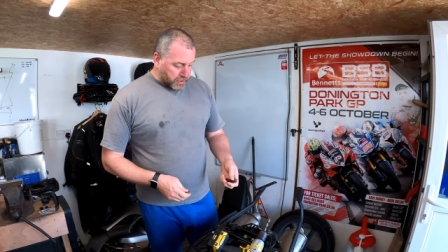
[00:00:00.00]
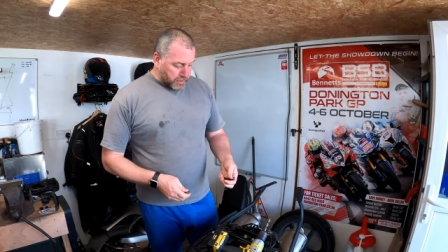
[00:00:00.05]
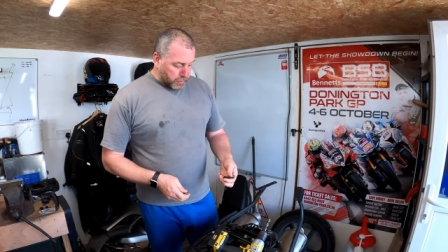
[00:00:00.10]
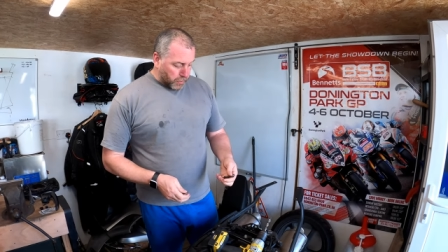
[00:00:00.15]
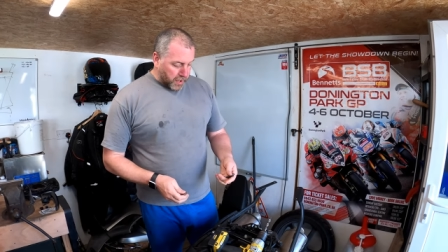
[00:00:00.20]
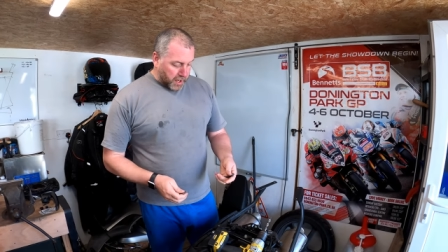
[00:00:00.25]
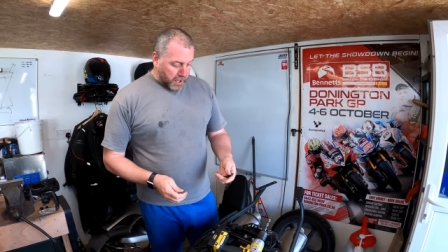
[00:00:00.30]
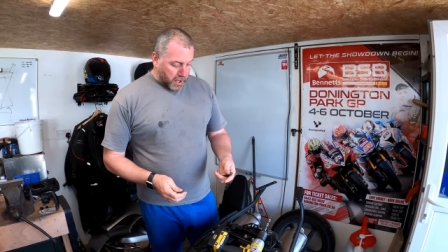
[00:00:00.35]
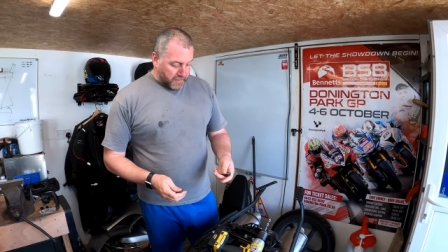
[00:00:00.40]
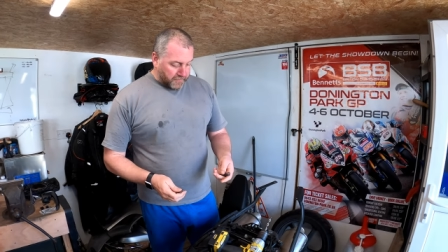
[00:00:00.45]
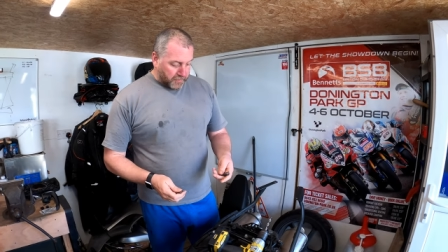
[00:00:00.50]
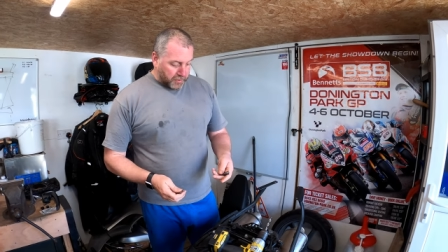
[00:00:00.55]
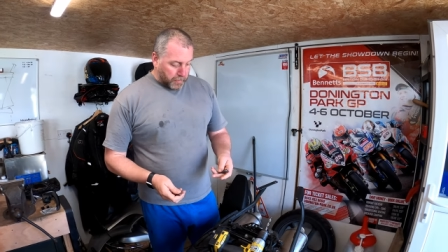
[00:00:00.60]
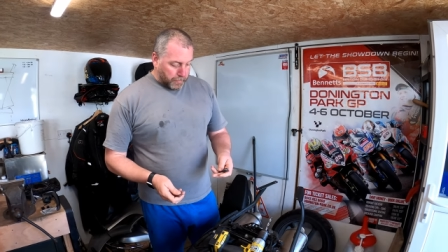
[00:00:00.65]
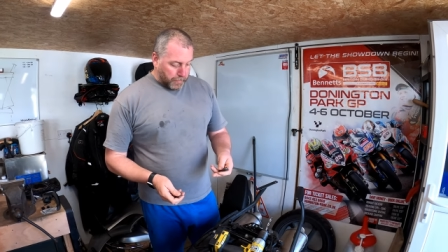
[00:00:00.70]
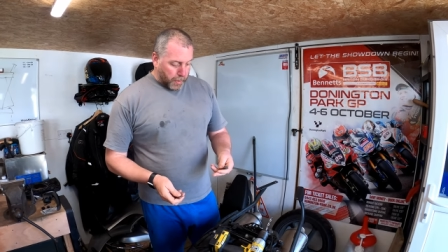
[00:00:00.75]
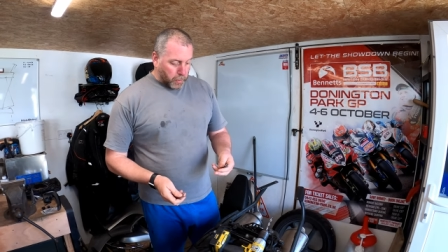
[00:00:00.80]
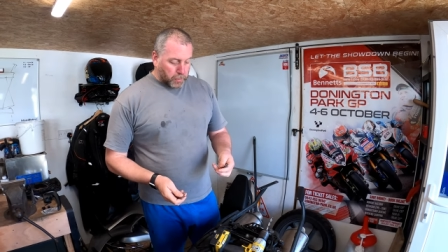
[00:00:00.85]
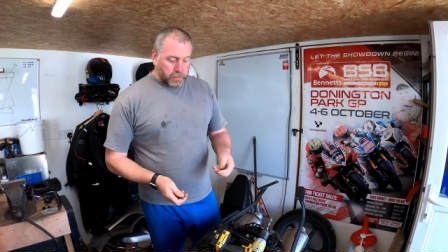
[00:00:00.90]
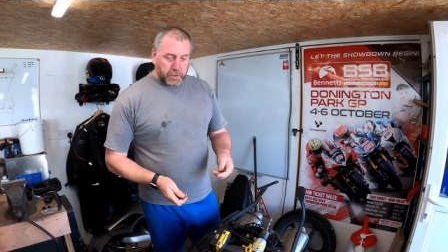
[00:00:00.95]
I just want to cover
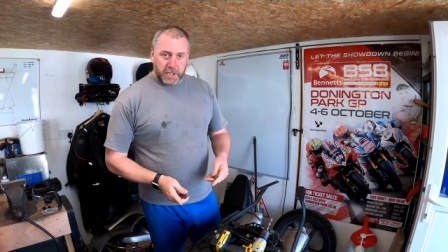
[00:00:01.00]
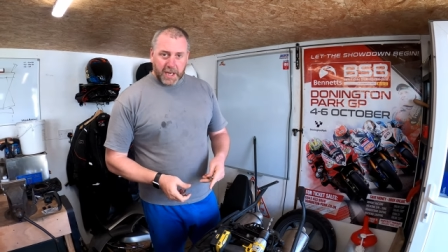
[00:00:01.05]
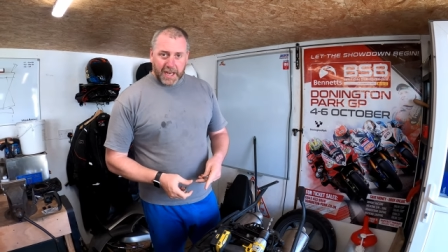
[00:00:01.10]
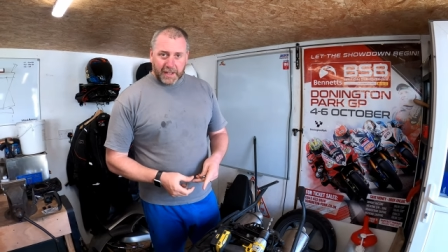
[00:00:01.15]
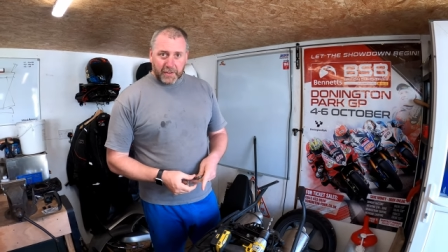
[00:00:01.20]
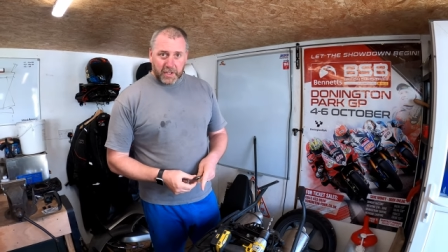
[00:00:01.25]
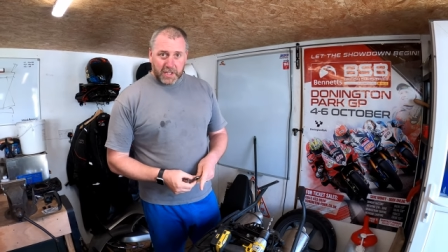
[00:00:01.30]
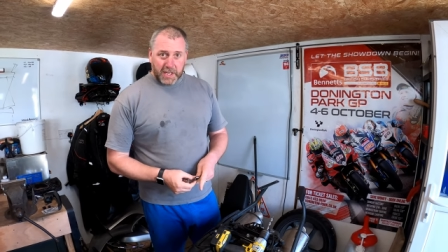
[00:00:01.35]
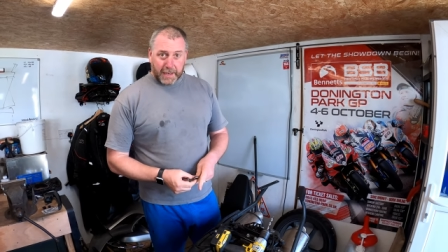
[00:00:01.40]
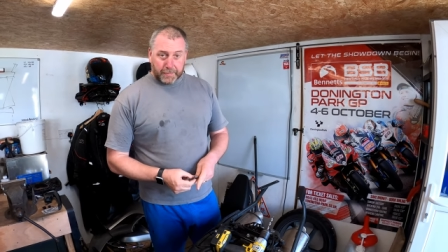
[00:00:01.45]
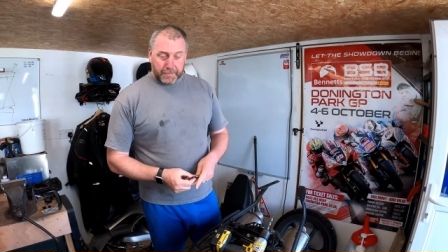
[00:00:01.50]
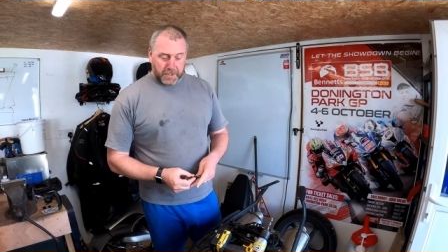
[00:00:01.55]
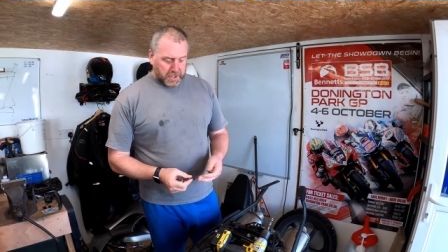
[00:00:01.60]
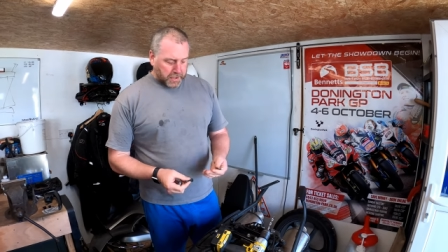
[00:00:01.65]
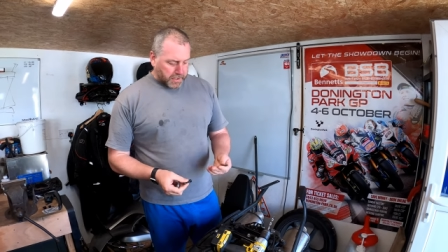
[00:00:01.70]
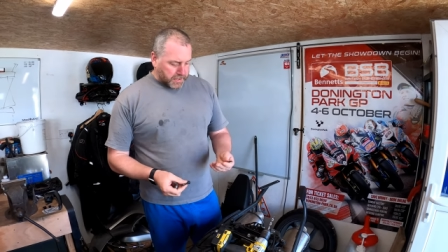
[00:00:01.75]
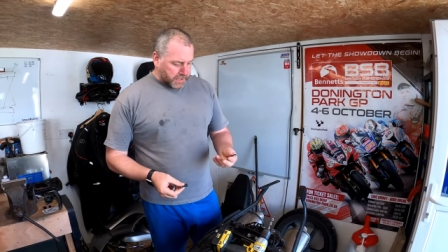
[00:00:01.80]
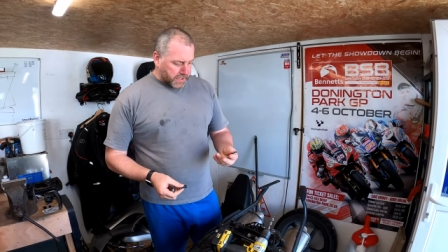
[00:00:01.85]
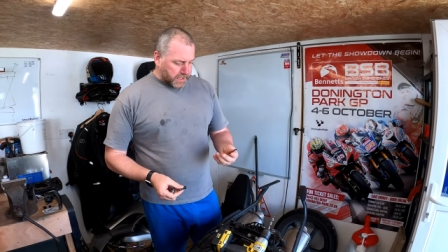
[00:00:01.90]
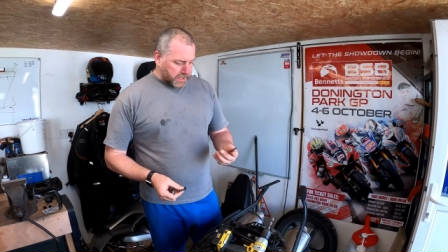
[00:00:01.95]
the bolts and the tap
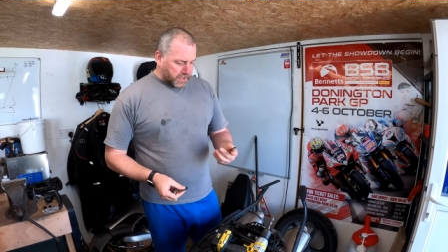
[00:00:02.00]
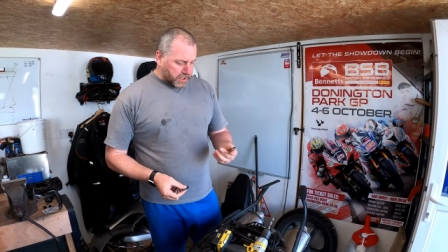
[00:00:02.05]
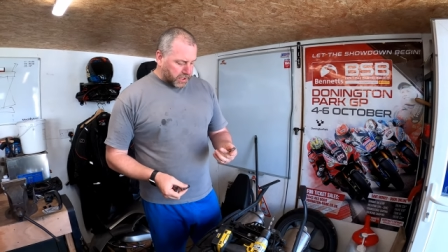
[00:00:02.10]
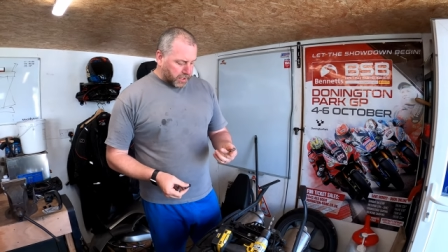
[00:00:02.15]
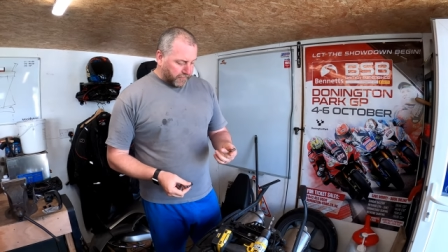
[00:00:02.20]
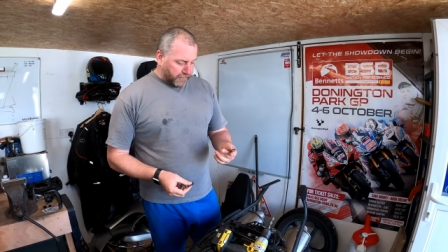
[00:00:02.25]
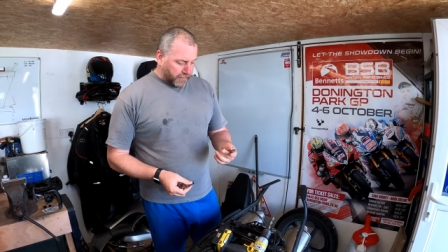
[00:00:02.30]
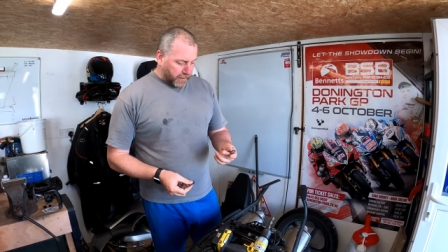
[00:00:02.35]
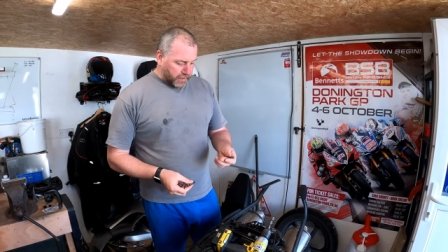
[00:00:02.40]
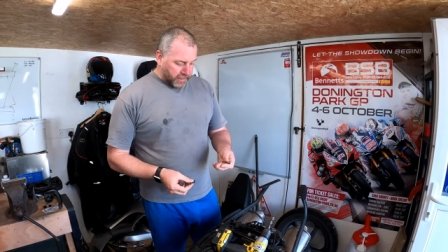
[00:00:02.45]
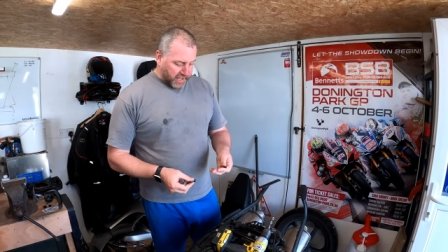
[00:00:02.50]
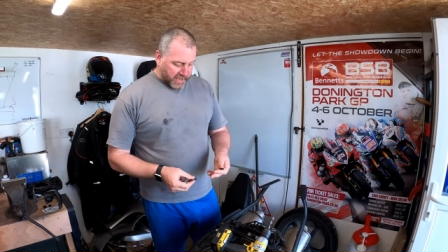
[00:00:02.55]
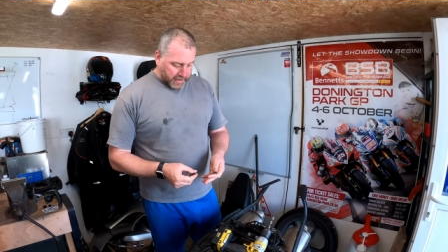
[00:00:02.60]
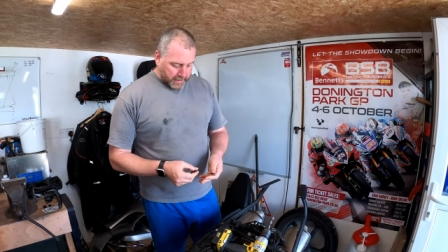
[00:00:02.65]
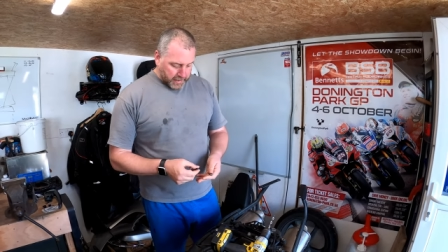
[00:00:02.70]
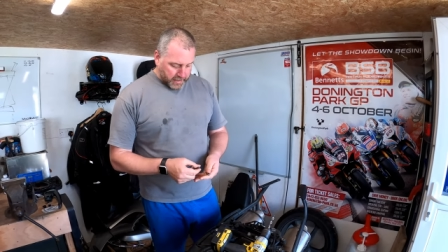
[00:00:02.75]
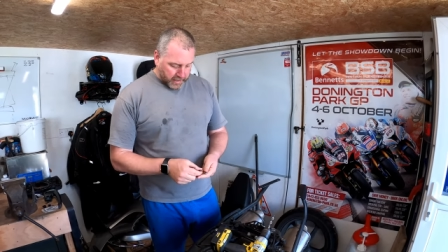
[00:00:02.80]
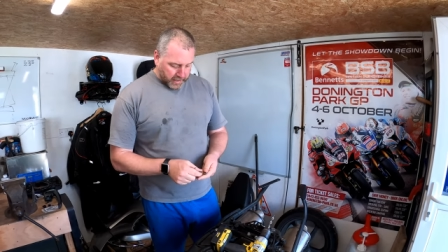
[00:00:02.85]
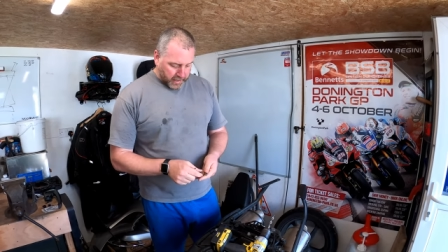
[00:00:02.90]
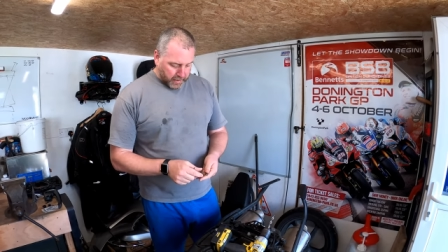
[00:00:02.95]
sizes and stuff like
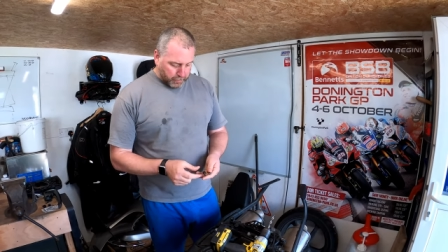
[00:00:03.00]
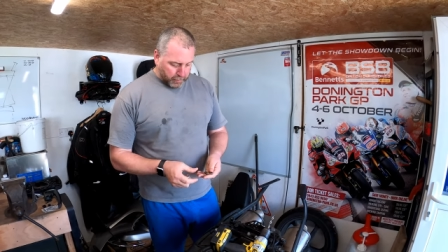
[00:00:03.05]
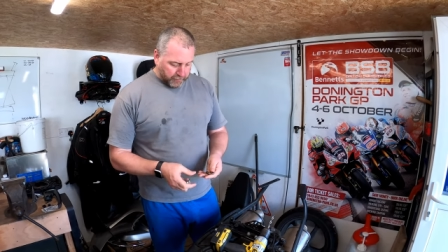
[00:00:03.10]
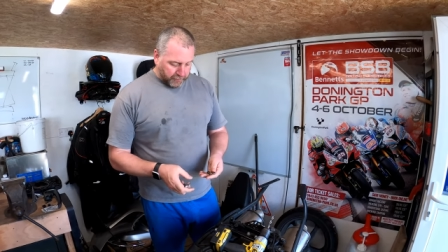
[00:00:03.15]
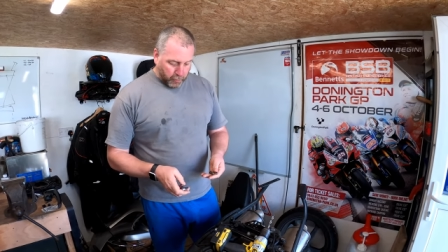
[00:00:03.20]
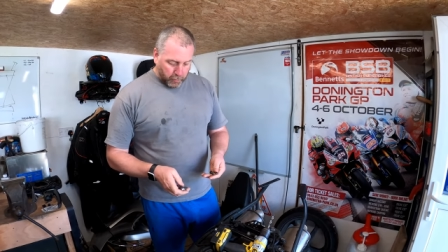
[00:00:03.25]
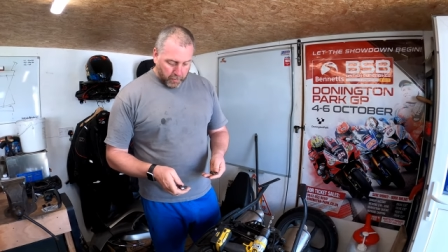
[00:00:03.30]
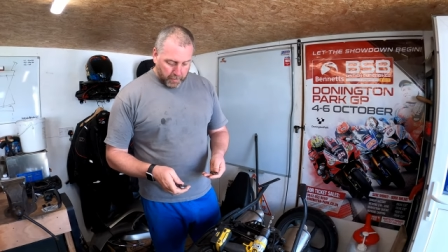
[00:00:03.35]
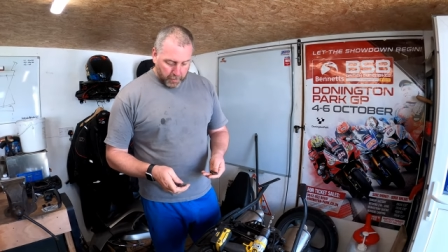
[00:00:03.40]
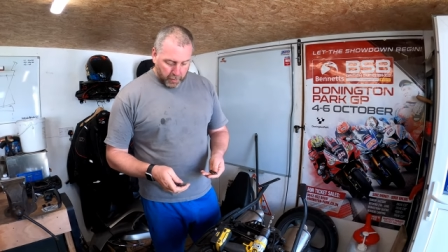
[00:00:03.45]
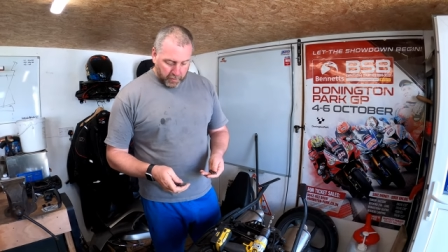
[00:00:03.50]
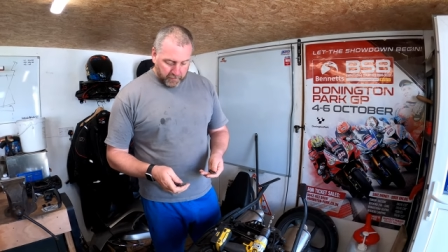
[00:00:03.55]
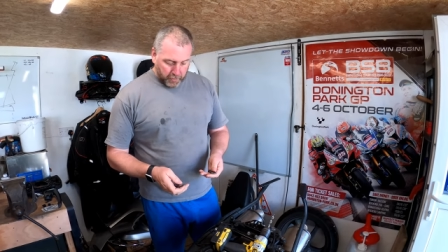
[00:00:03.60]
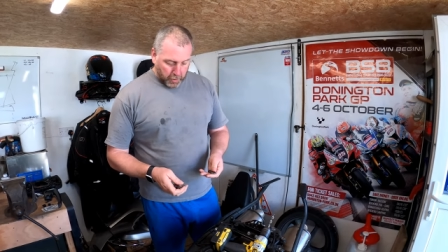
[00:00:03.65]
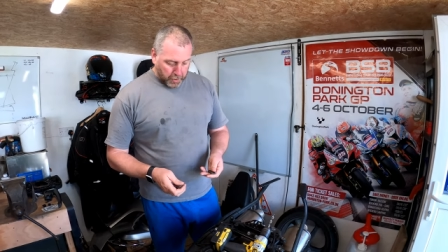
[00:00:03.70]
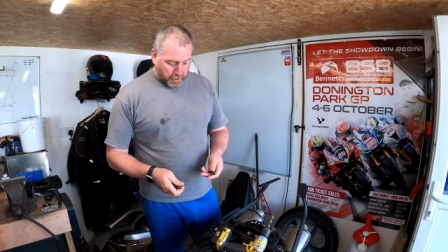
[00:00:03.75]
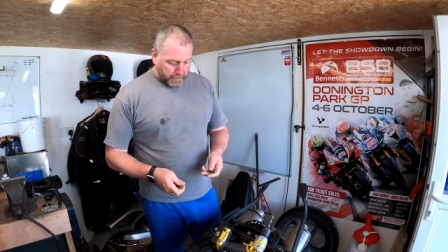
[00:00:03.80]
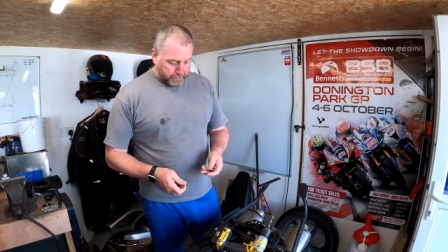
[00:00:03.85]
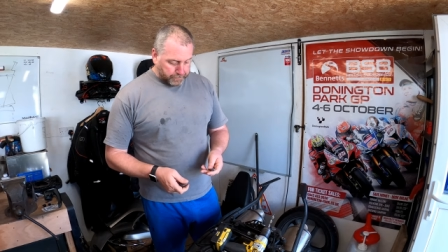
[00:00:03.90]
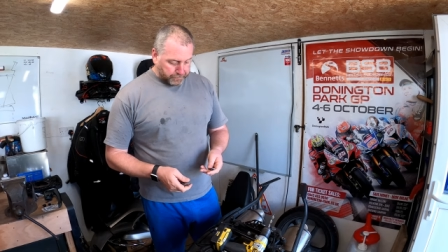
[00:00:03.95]
that uh, before we
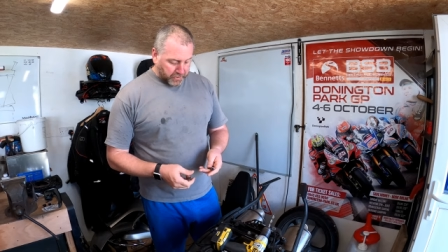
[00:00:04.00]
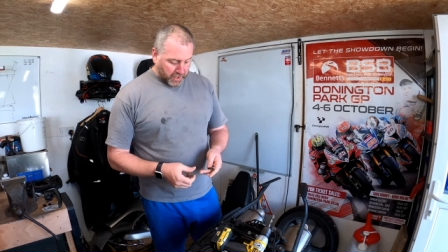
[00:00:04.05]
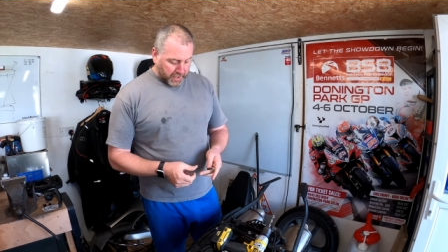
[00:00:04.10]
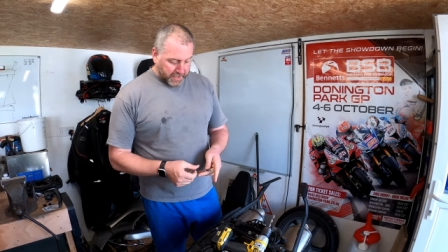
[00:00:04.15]
move on.